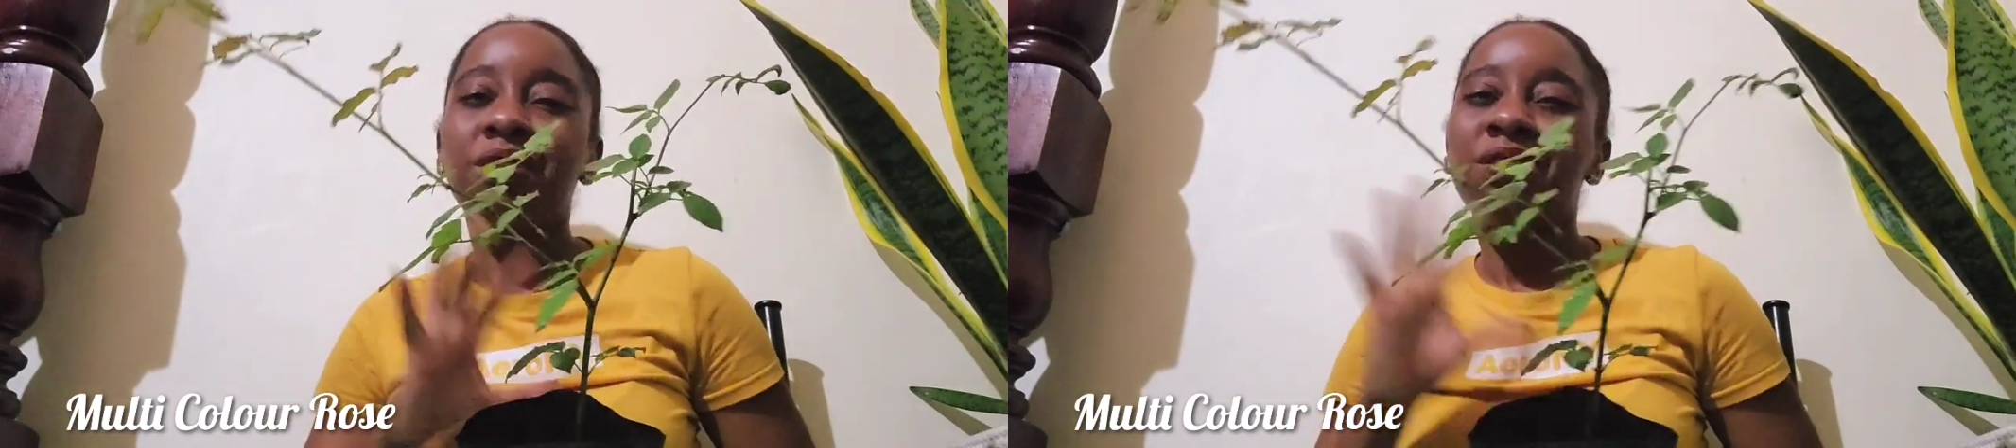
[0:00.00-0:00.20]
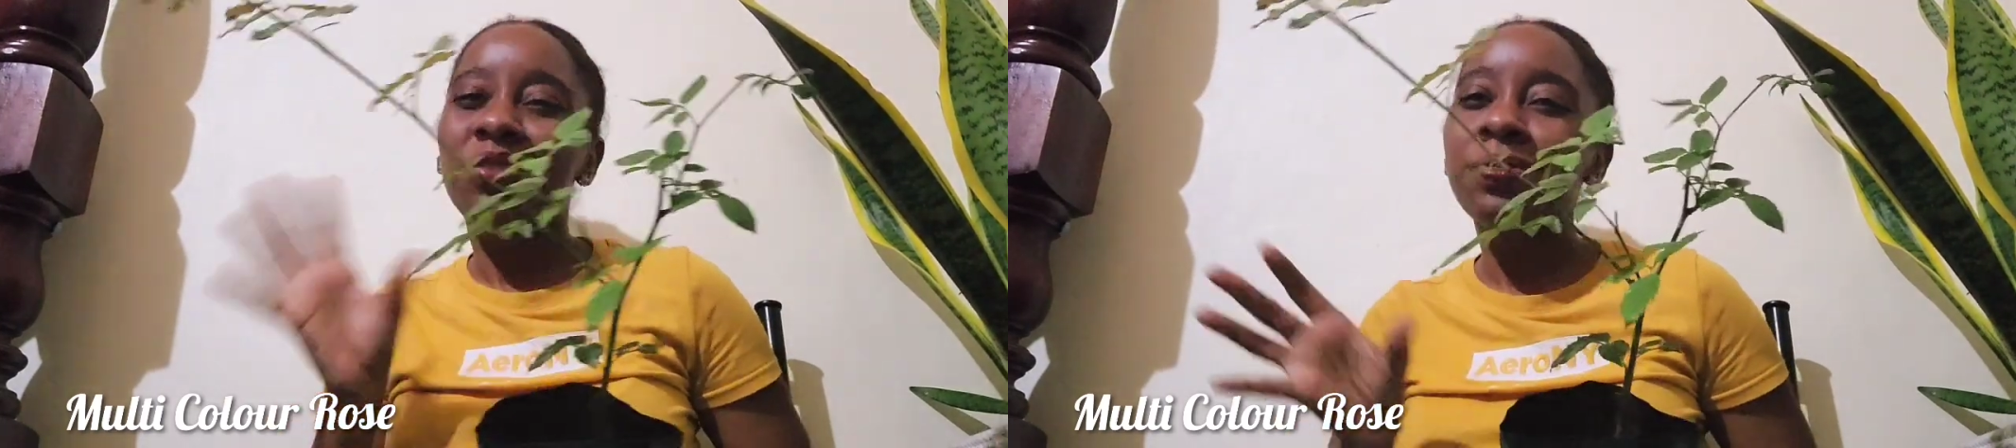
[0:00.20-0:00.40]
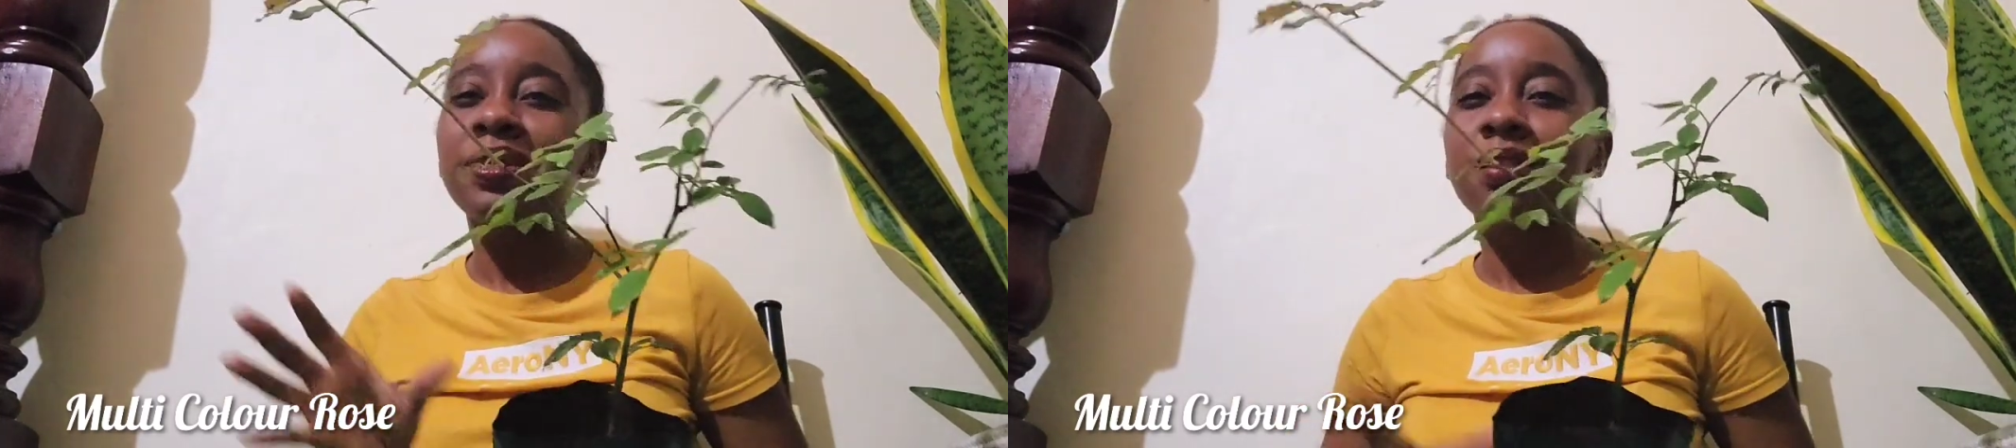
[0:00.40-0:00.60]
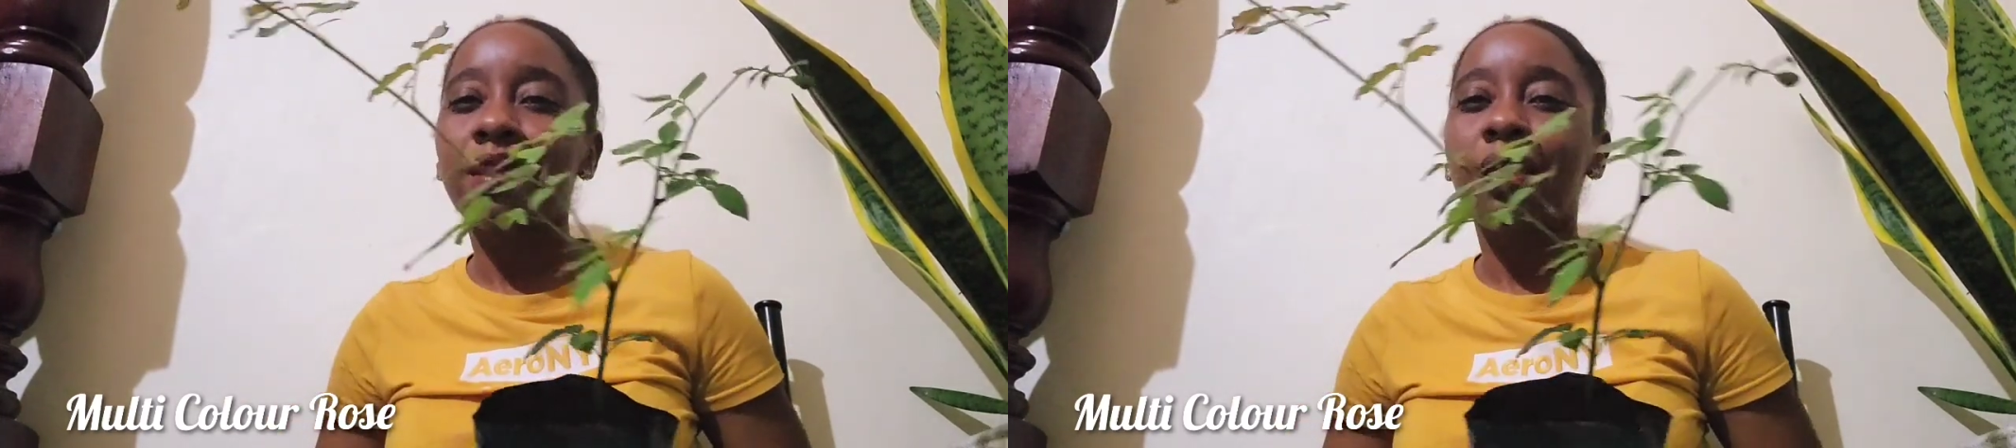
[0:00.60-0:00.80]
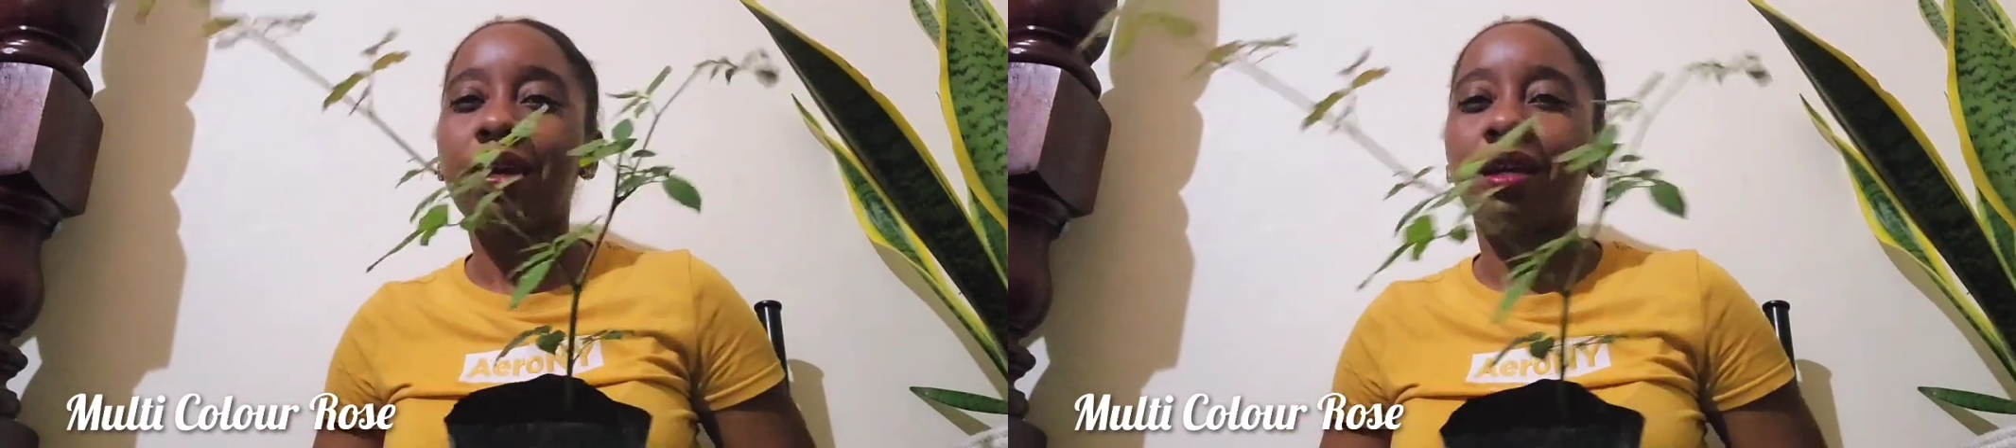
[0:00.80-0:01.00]
do its
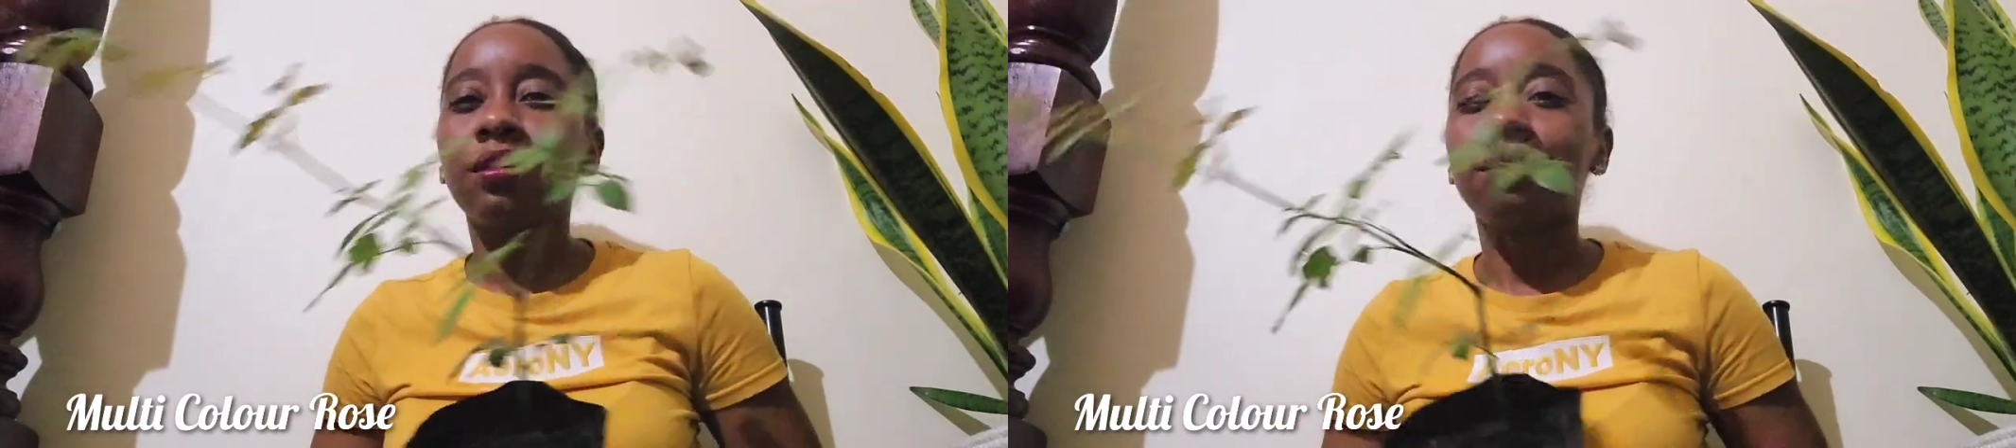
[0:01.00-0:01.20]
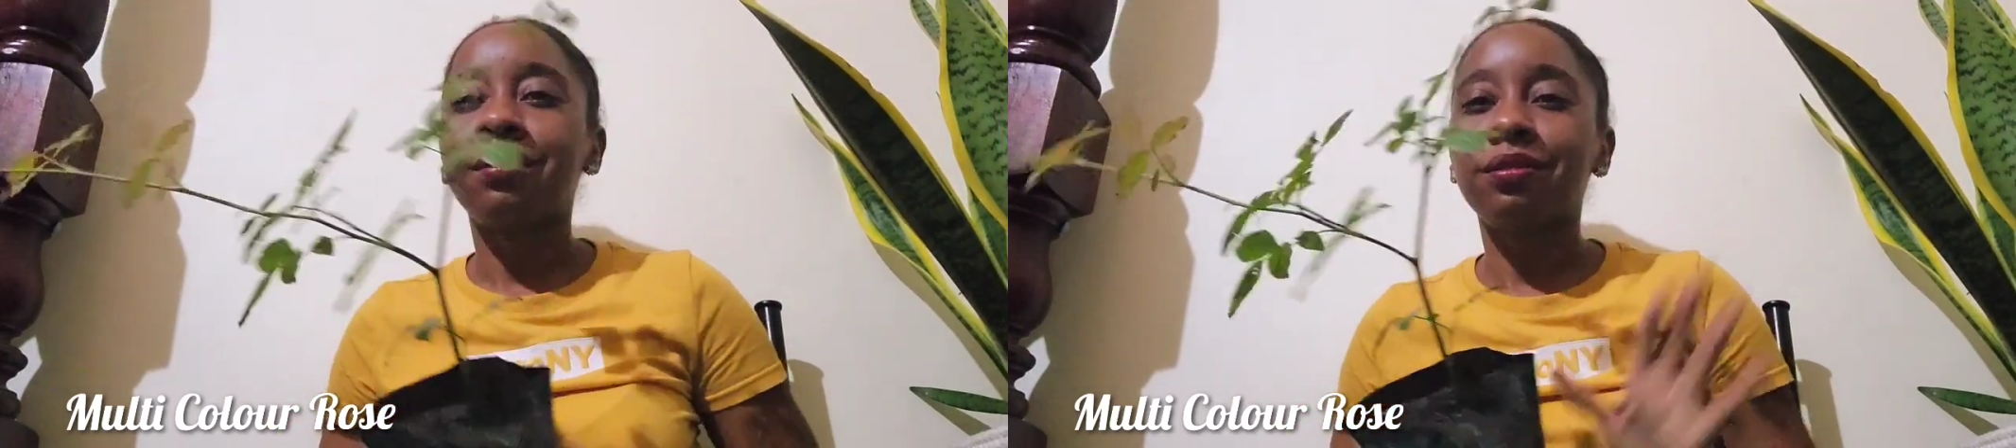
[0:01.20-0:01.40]
thing and